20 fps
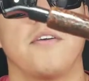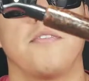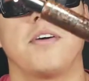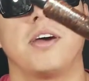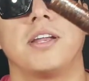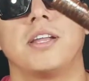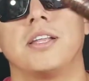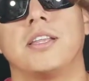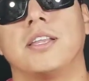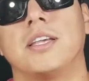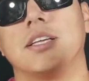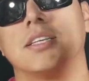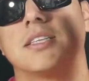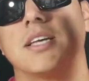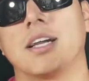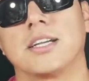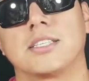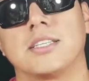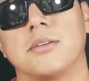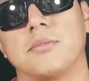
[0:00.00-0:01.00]
if I did the
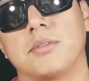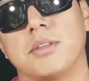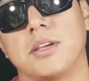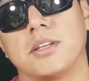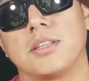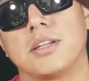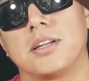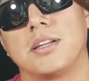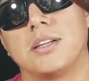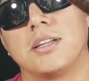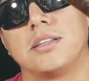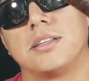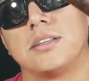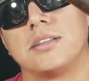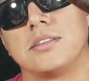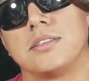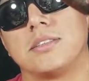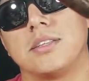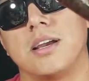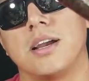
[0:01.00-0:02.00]
exact same thing that I did to
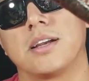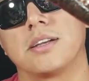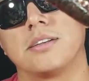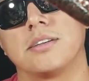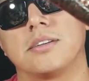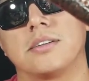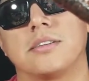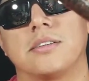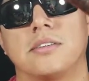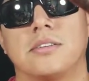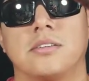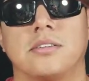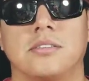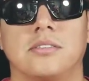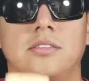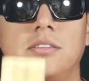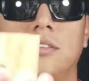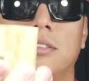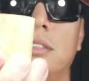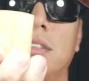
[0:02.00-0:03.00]
this Dagner,
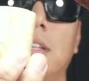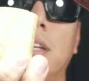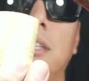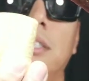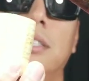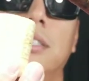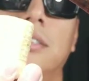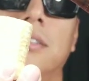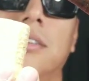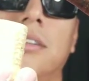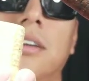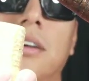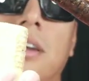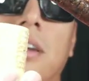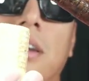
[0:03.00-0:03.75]
to this legend,